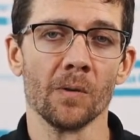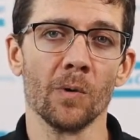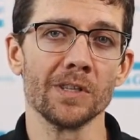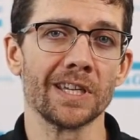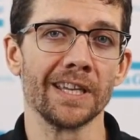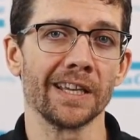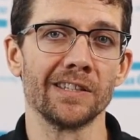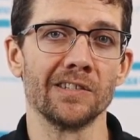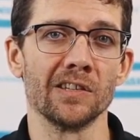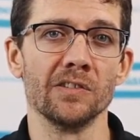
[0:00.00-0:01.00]
Once
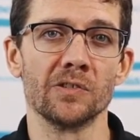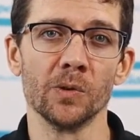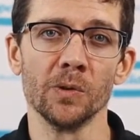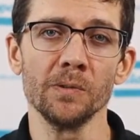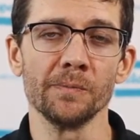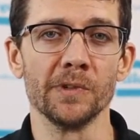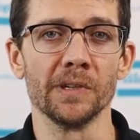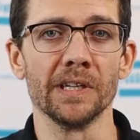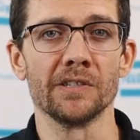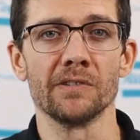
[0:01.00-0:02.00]
connected to the tool, you
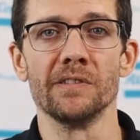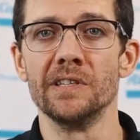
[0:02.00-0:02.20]
can enter the